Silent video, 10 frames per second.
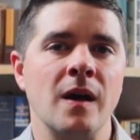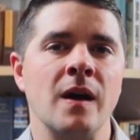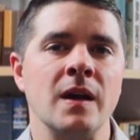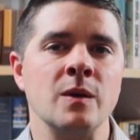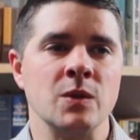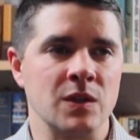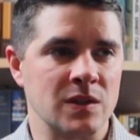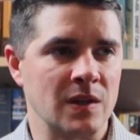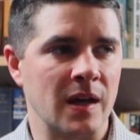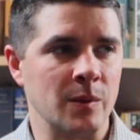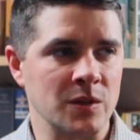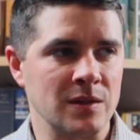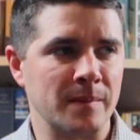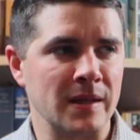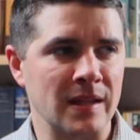It was
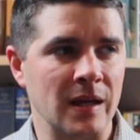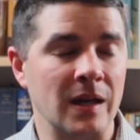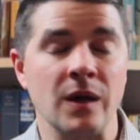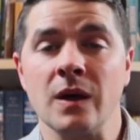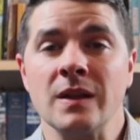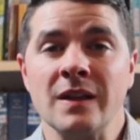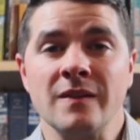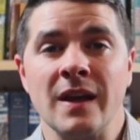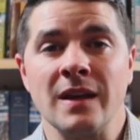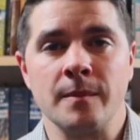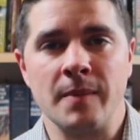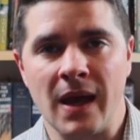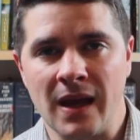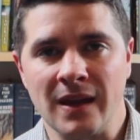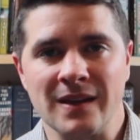something that alleviated
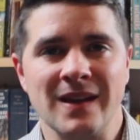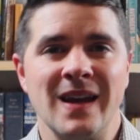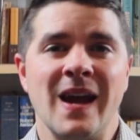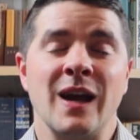pain,